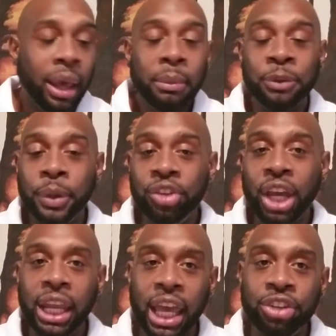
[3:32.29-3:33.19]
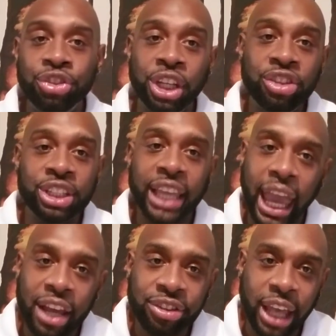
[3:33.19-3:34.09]
Miss PJ and SG, she
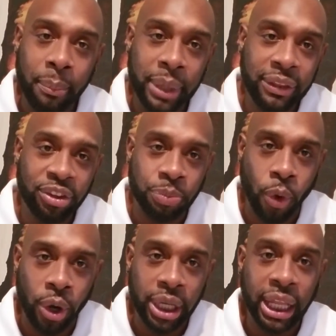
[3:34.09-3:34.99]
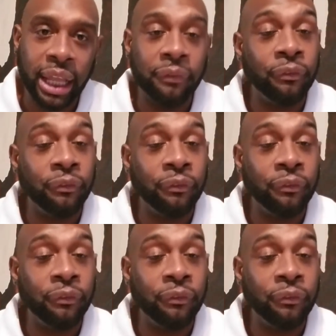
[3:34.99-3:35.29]
cashed out me this morning